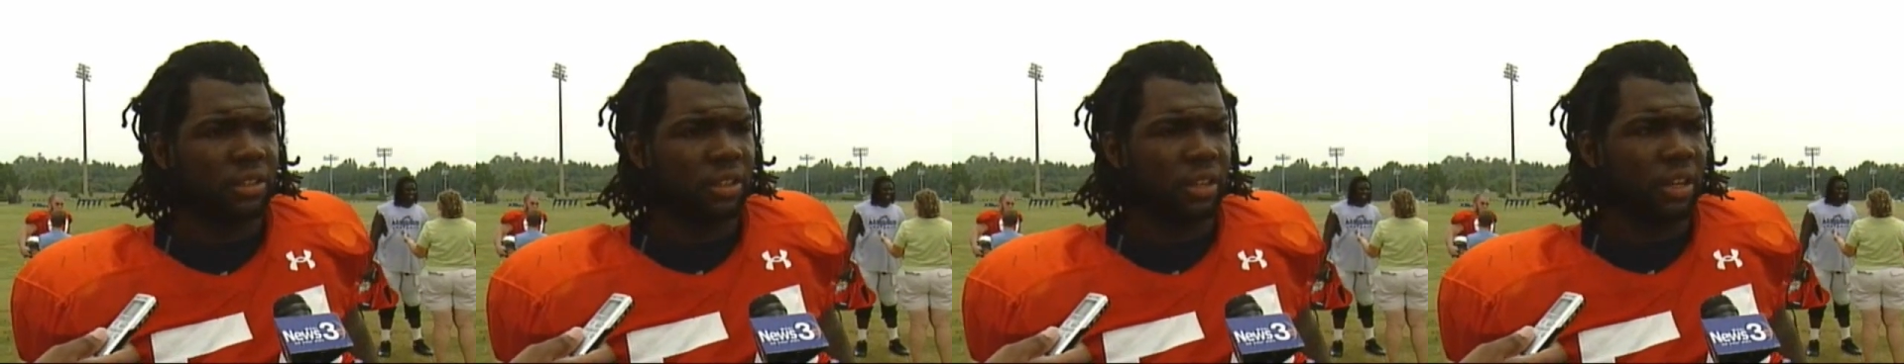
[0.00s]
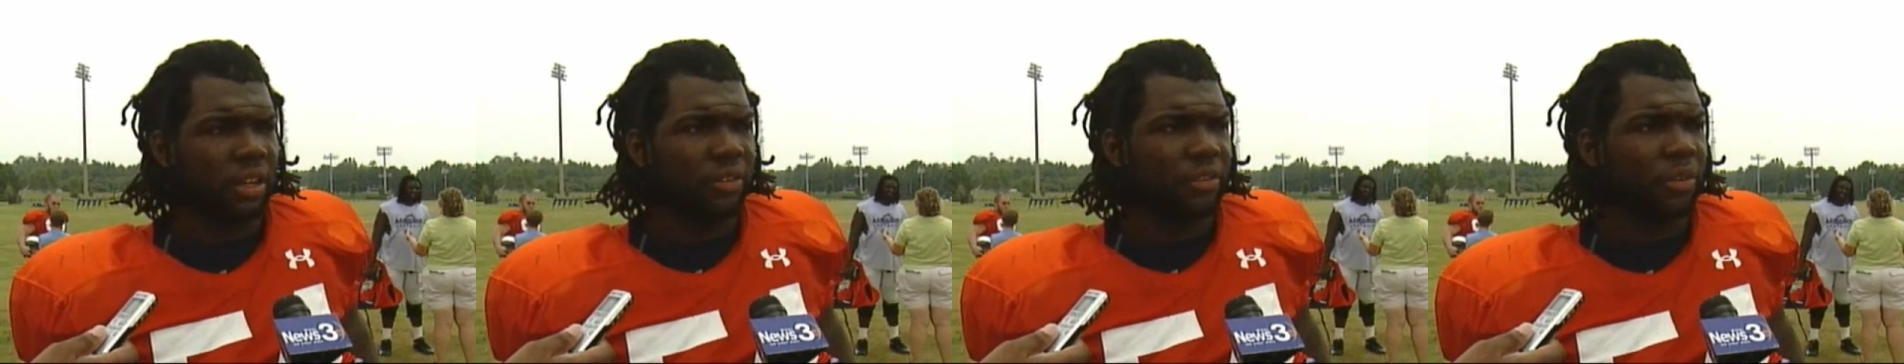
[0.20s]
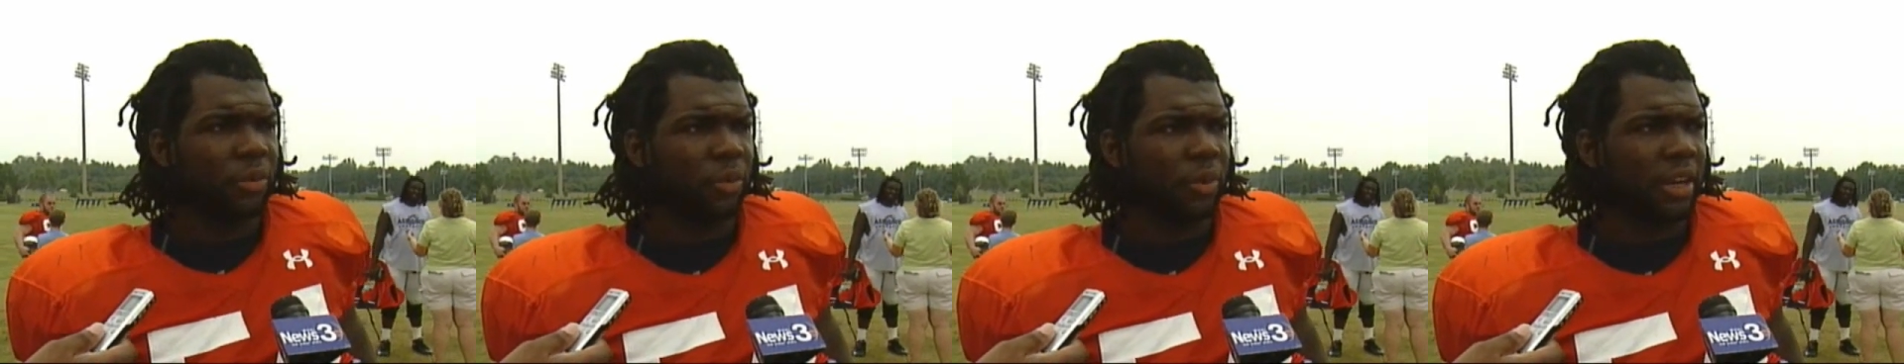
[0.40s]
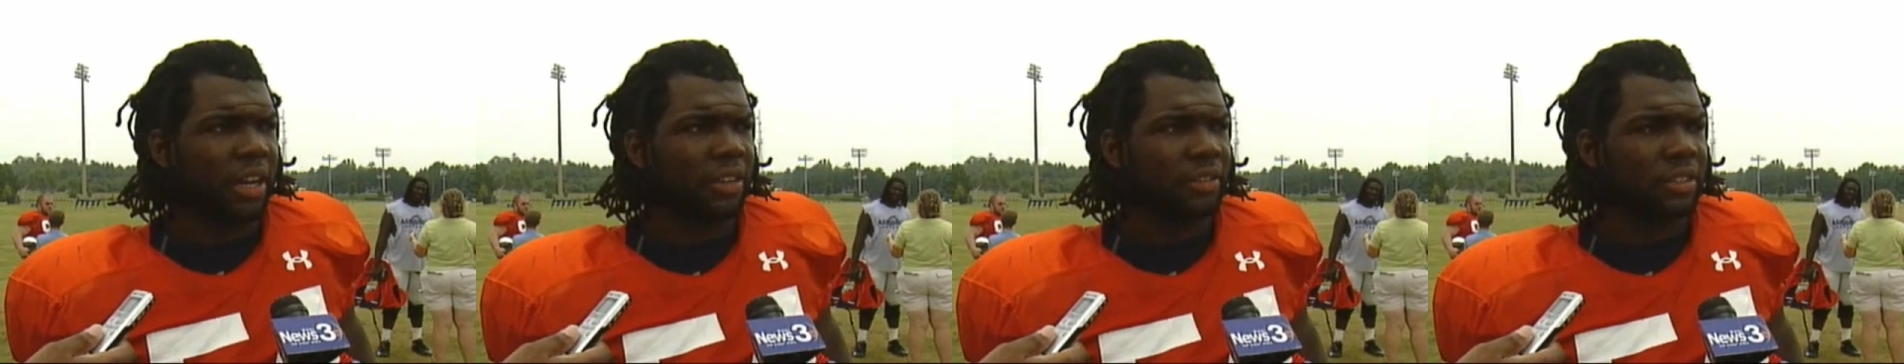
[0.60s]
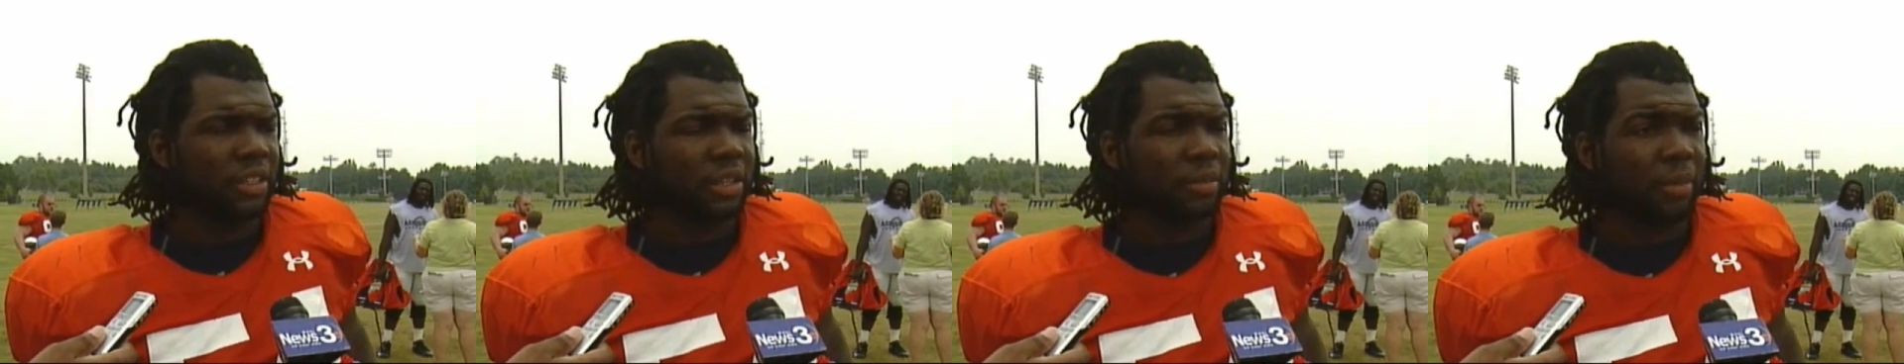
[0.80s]
You know, from what
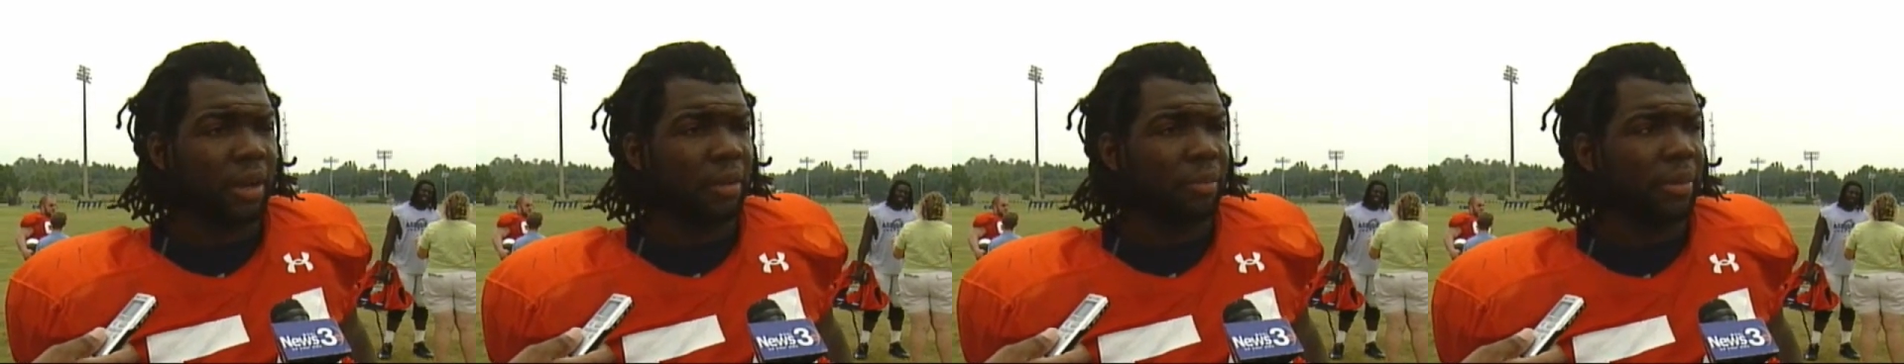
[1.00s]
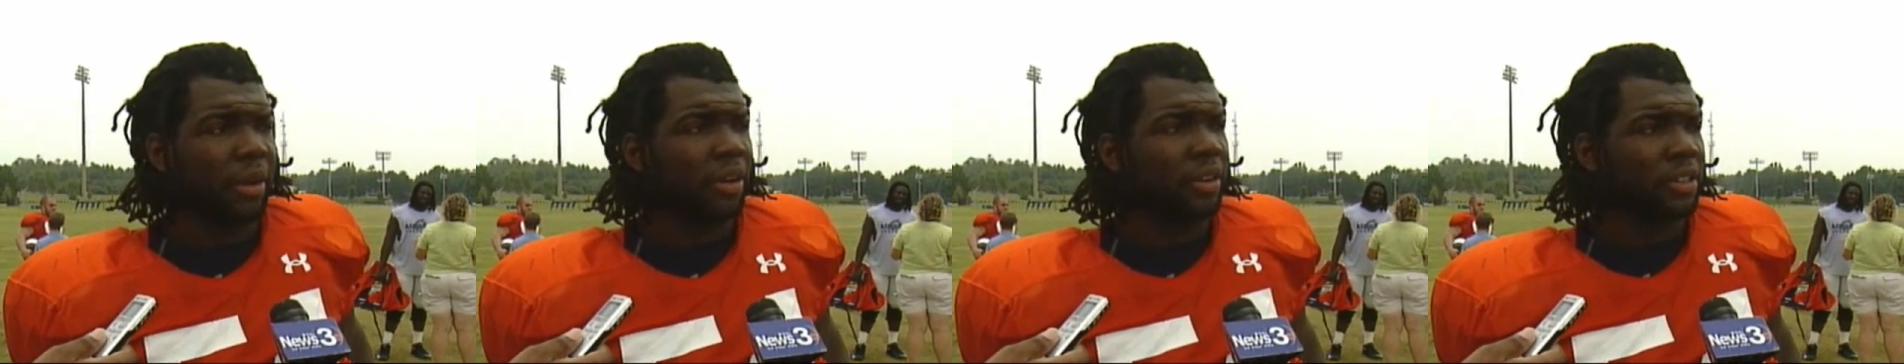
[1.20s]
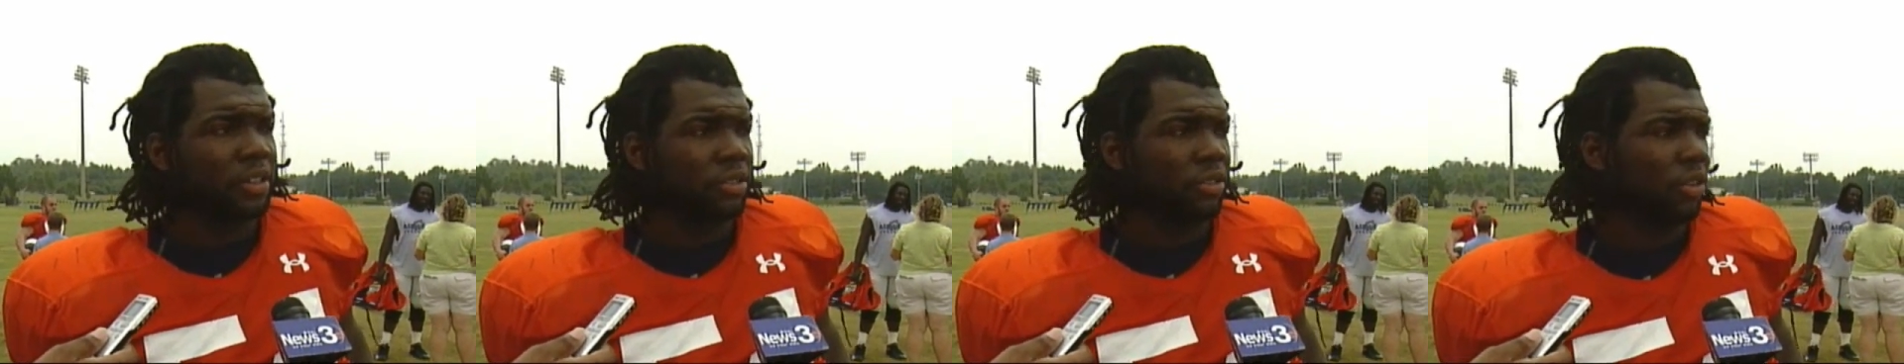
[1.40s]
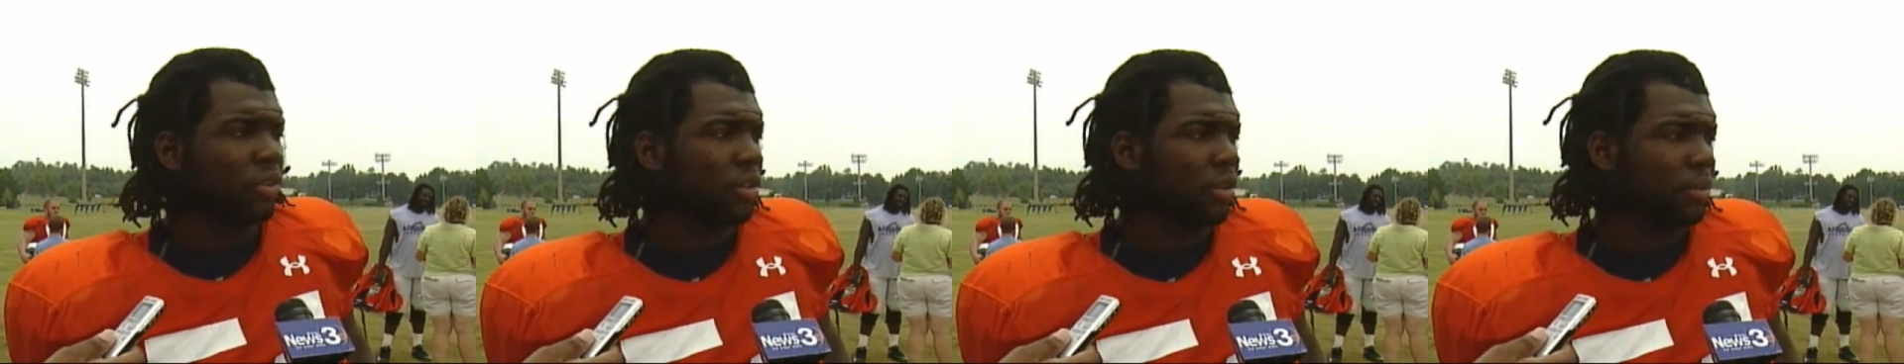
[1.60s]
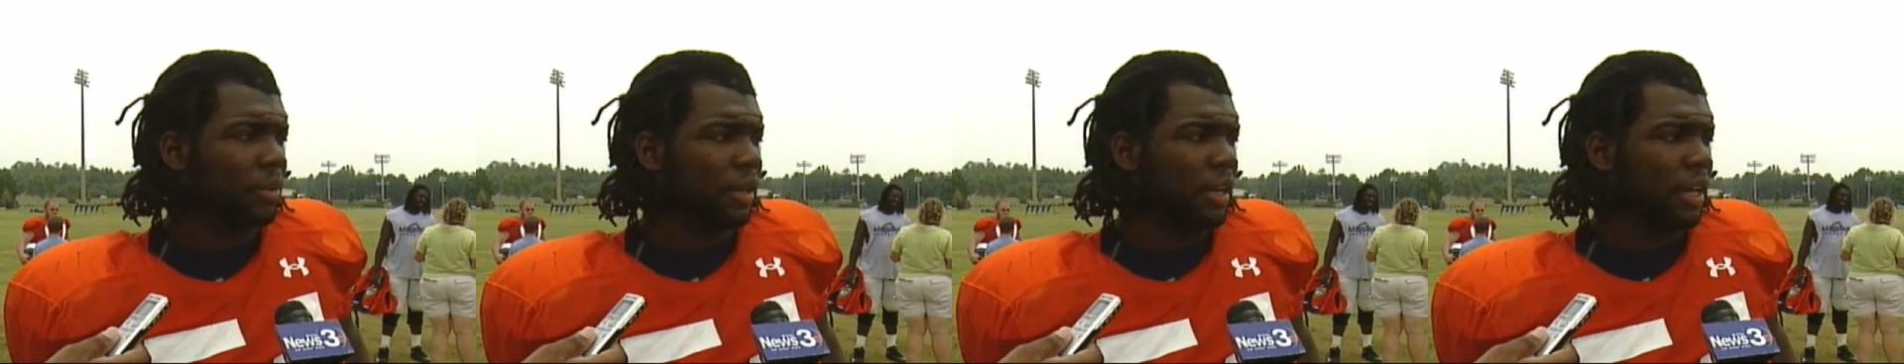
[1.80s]
I've seen, Mike Berry's
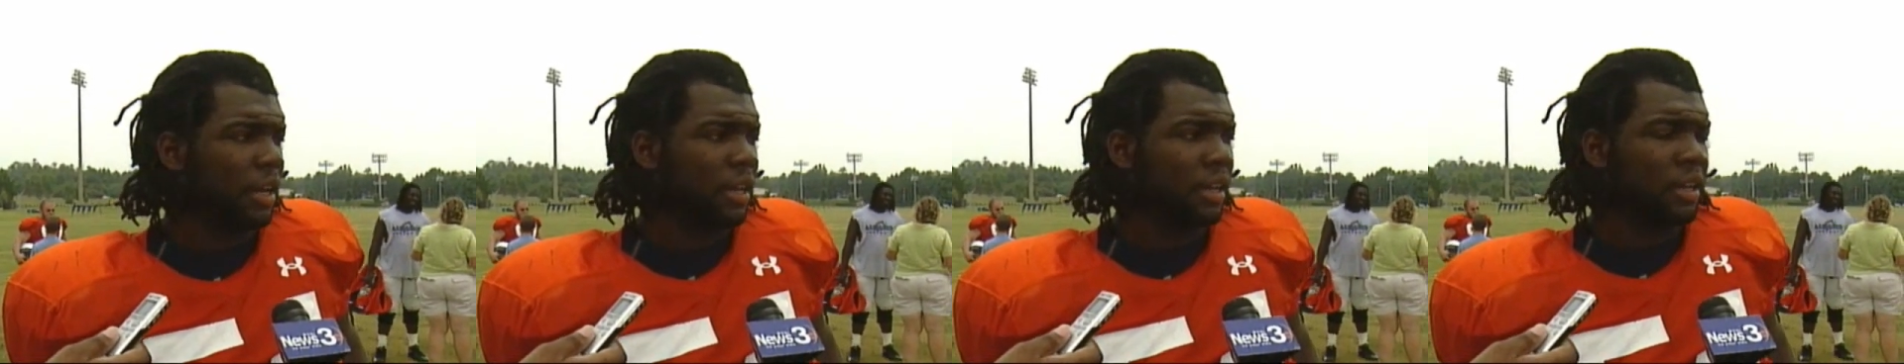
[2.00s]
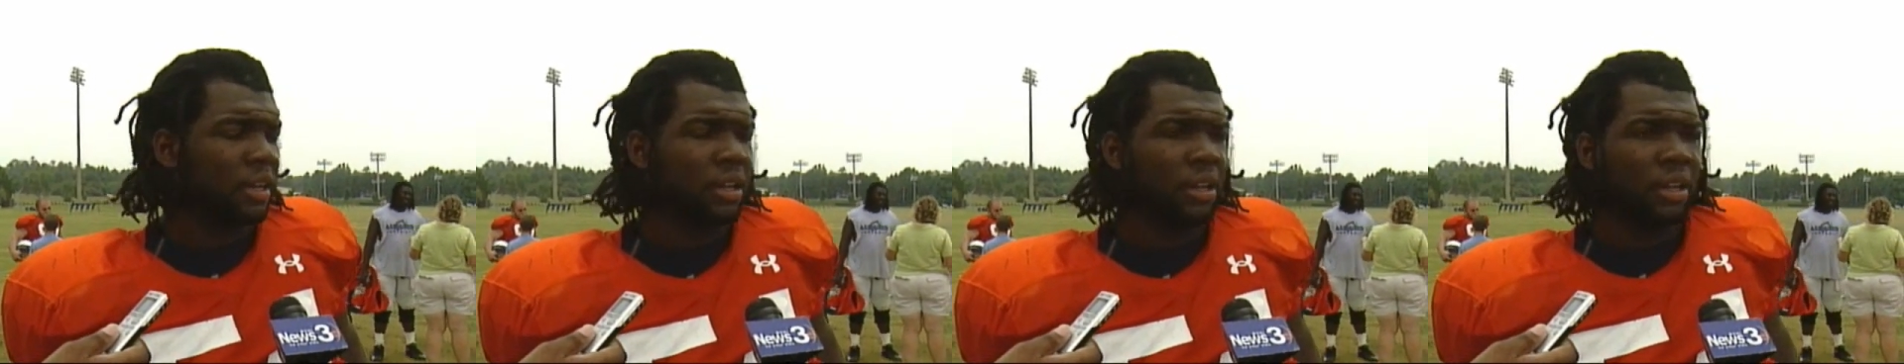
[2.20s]
grown up a lot.